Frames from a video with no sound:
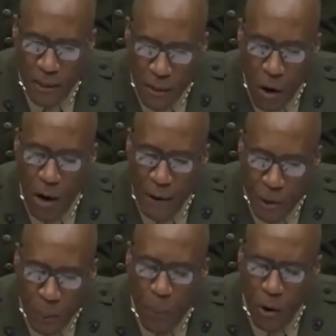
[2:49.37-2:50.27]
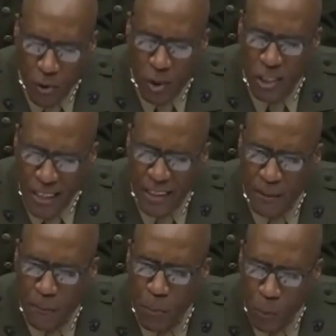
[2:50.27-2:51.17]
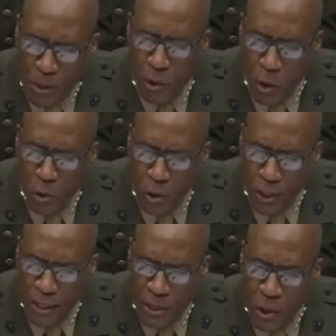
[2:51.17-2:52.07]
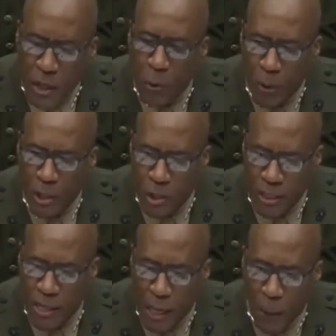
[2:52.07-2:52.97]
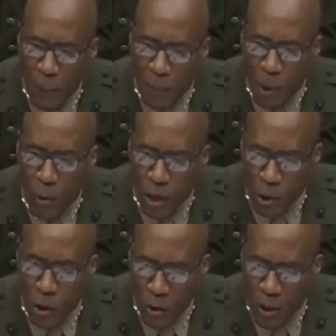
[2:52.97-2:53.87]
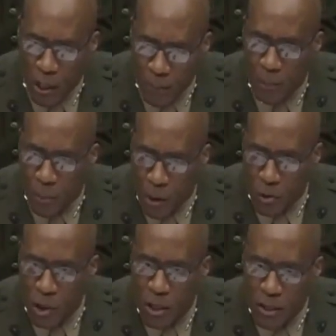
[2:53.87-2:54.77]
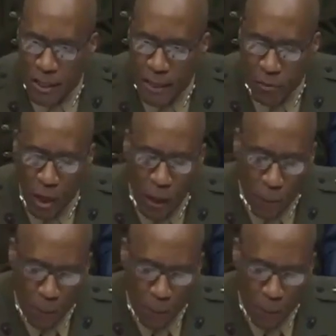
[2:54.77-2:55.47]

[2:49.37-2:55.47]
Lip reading: our African partners get what the solution is. We just need to help them across our whole of government approach to get there.